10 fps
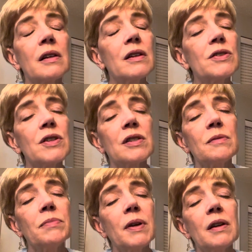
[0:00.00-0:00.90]
just
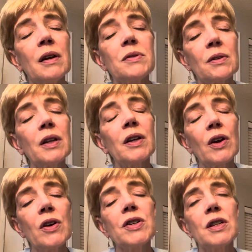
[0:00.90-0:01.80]
been, it was really
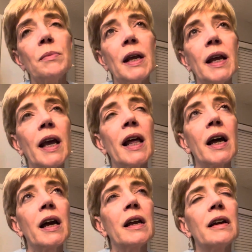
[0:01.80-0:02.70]
encouraging to me. And
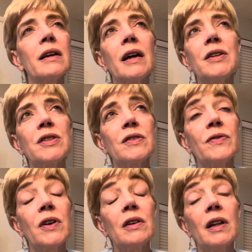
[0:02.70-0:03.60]
I, I just
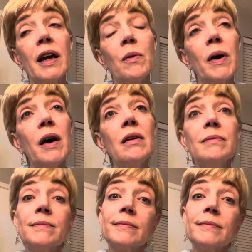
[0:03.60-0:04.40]
felt like, well,